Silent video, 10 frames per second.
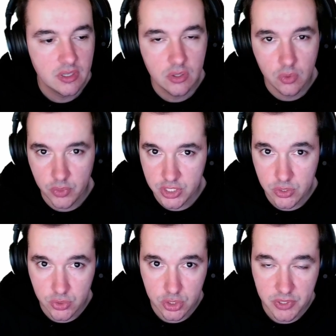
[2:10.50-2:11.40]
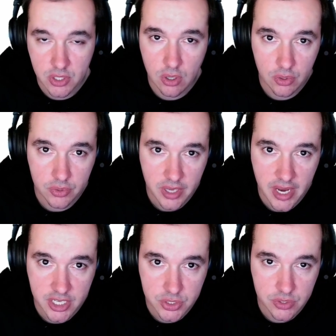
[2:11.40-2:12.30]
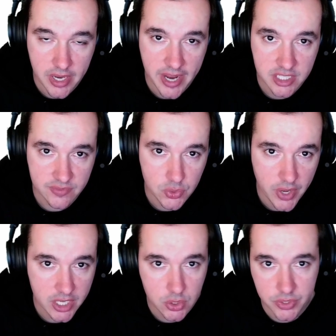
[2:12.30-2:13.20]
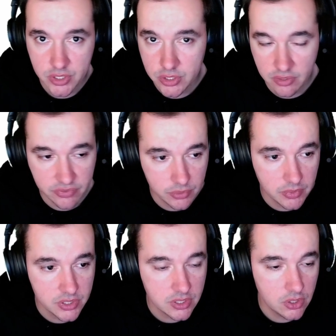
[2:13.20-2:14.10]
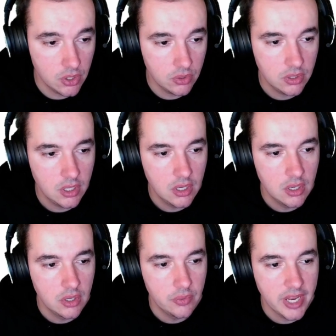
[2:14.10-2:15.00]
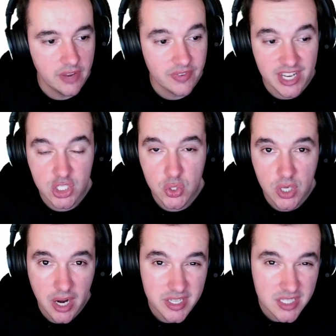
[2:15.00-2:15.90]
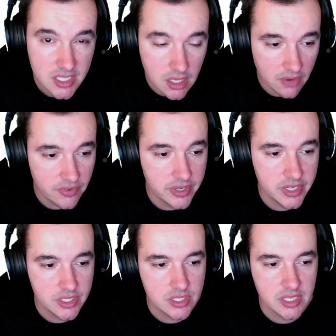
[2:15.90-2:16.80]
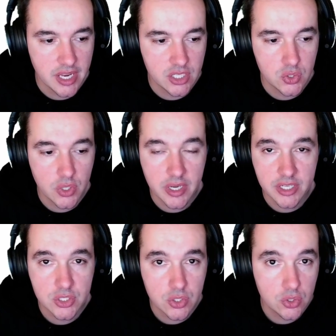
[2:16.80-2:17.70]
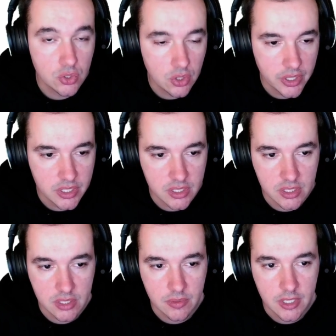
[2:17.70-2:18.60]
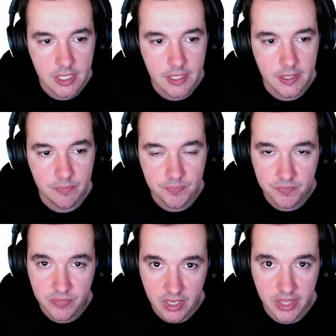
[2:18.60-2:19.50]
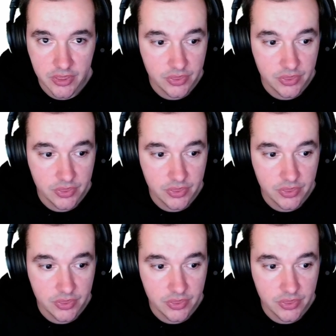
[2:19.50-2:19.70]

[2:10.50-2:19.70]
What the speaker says: which used to be called Azure Active Directory until a few months ago. We have Entra ID governance, Entra external ID, and